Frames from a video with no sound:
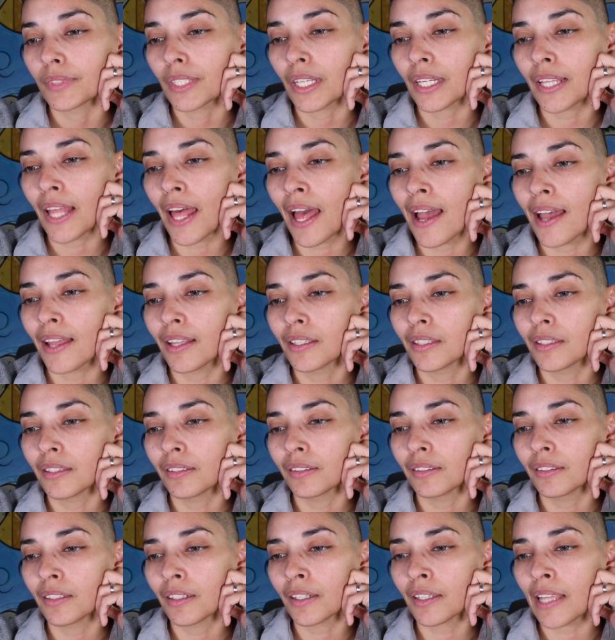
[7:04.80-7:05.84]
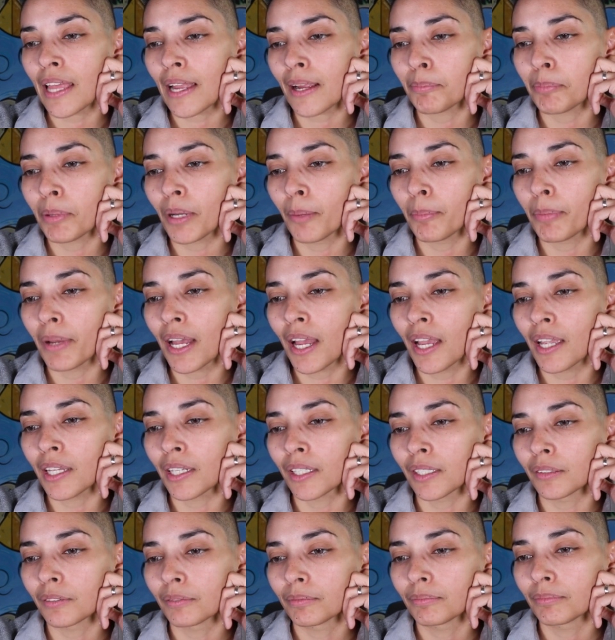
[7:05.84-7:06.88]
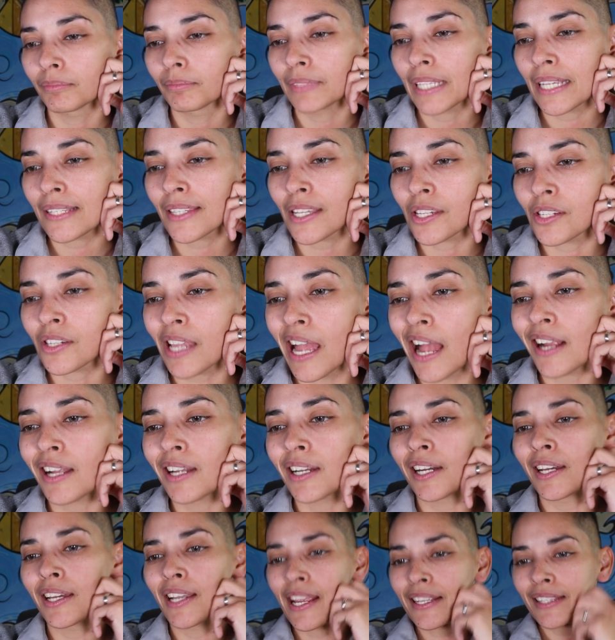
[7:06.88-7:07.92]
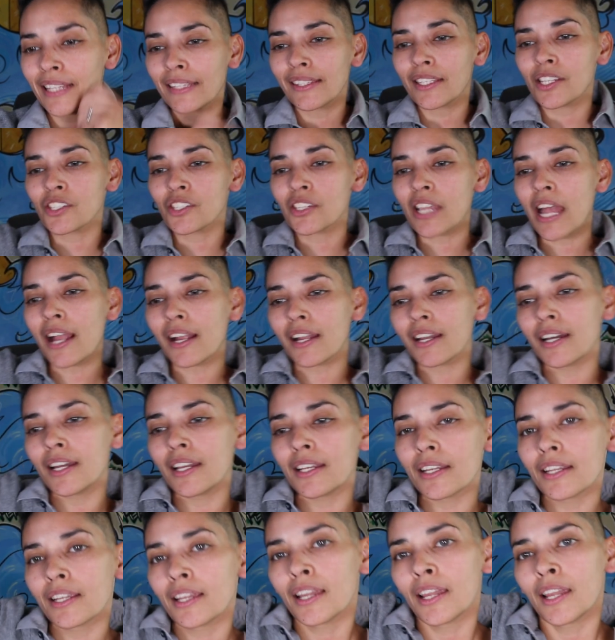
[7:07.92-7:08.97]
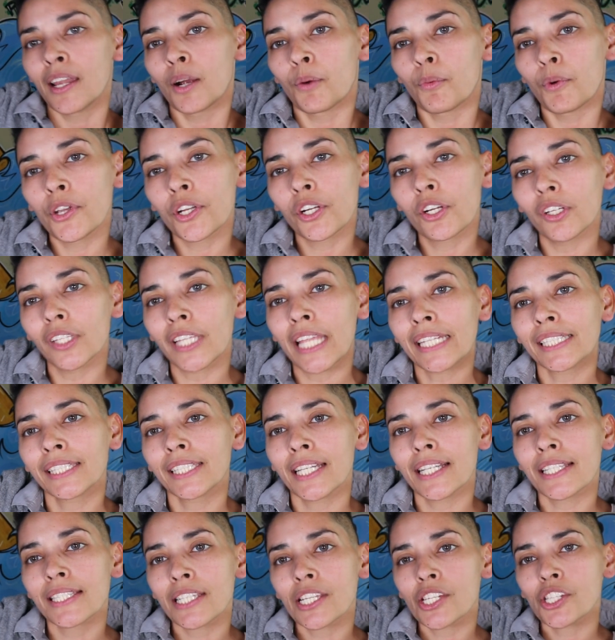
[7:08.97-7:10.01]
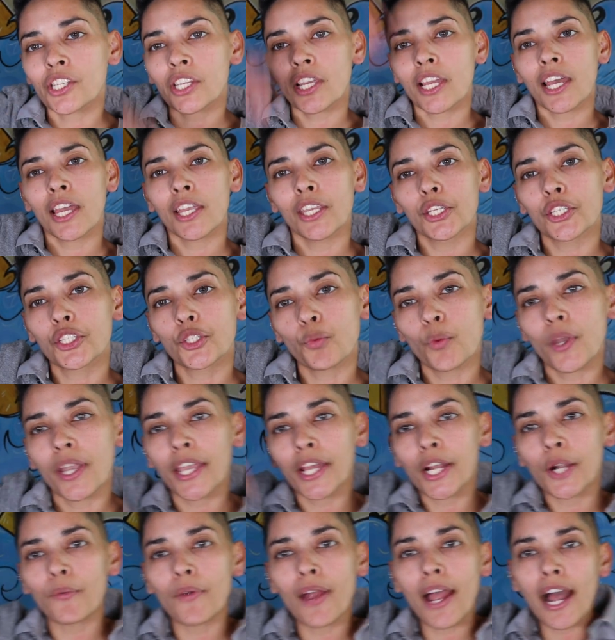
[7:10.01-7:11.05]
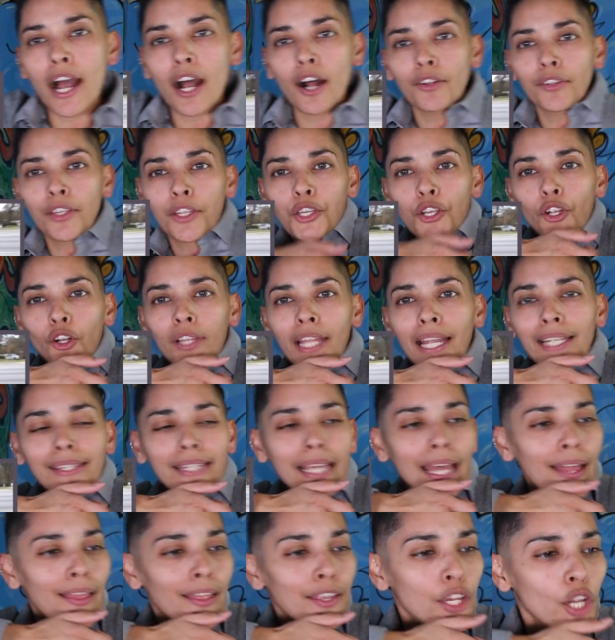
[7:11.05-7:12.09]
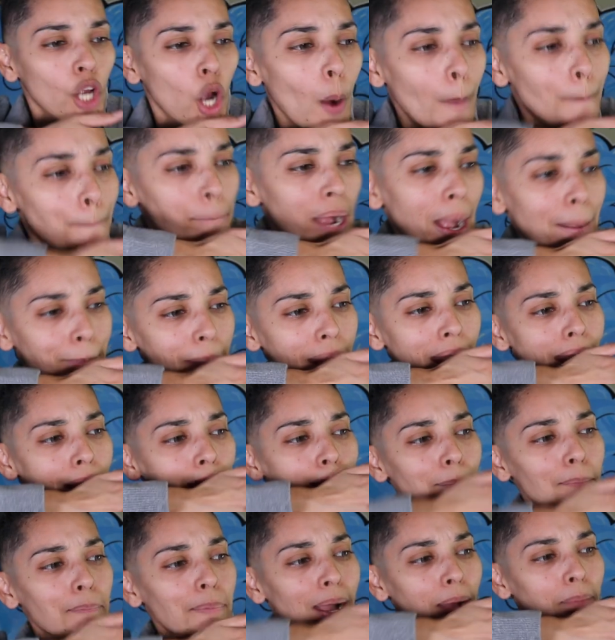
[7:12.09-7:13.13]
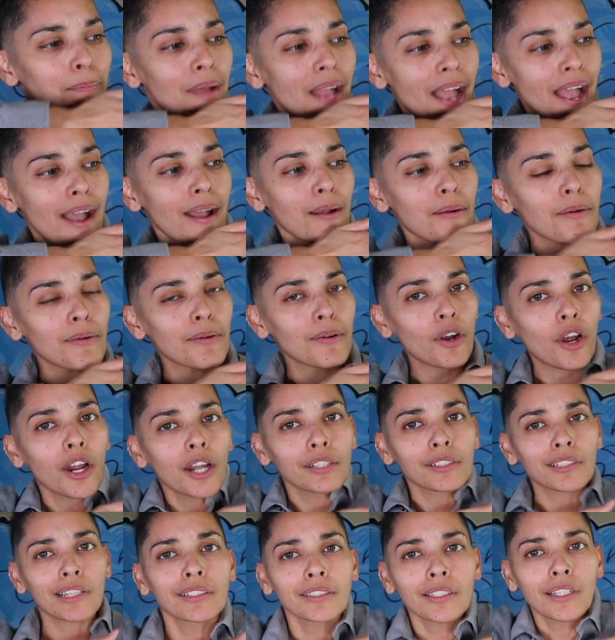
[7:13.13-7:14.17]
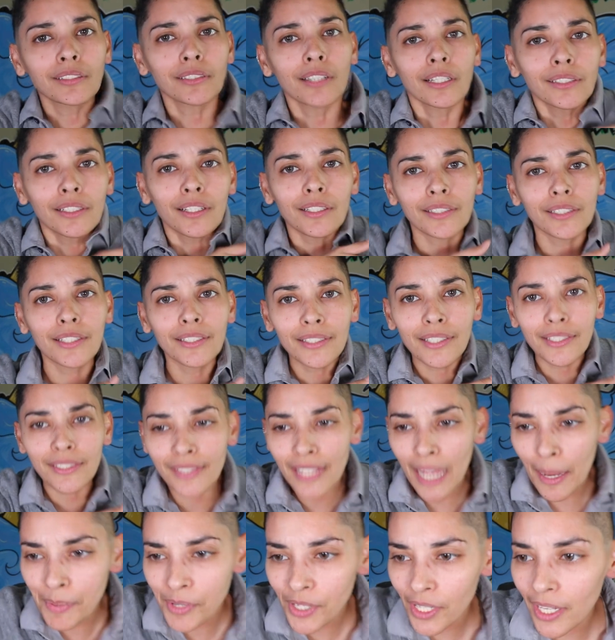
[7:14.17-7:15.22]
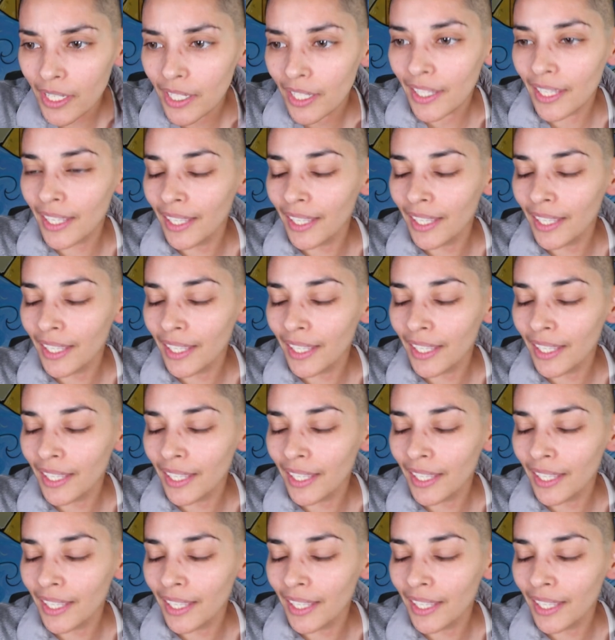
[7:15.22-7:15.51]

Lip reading: Feel that. Look at that. Ba-bam. That's the shotgun. Ain't that the shotgun? Where you go like this and shit, you swing it around, then you go like that, and you go pop, pop, pop, pop, or type shit.